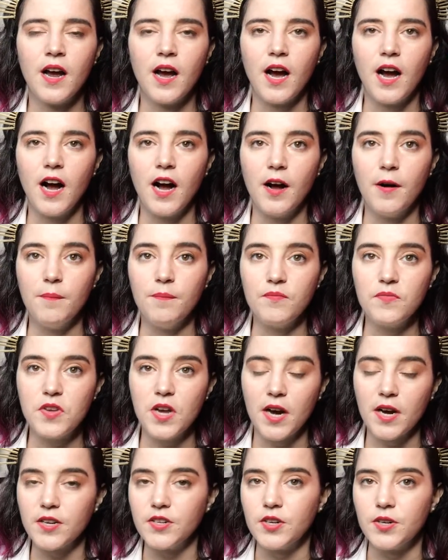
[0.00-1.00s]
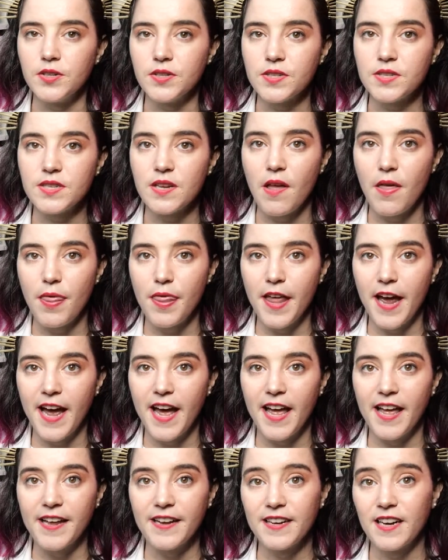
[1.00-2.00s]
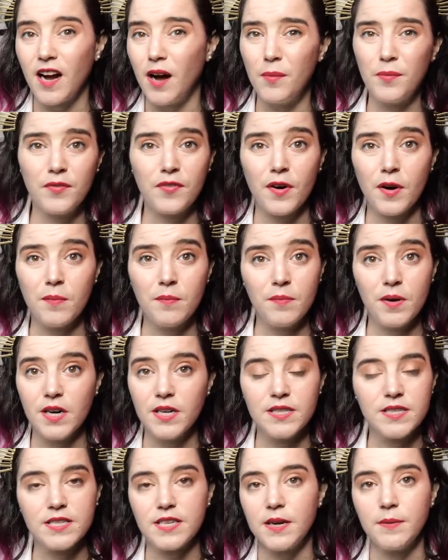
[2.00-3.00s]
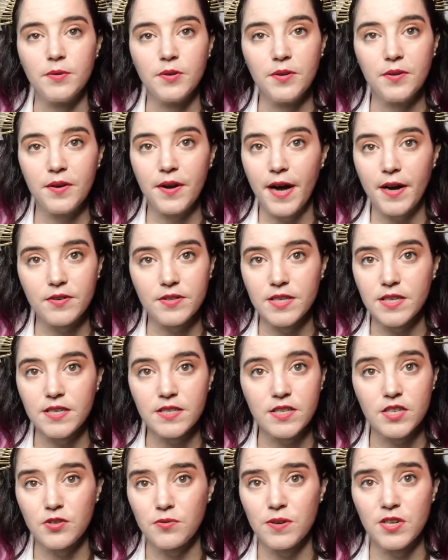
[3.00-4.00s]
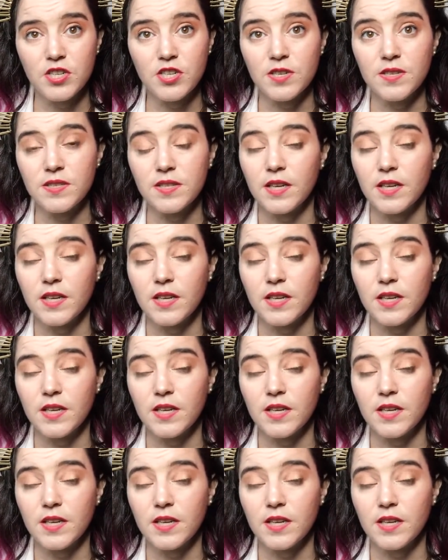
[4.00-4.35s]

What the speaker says: young adults that come from unstable housing situations.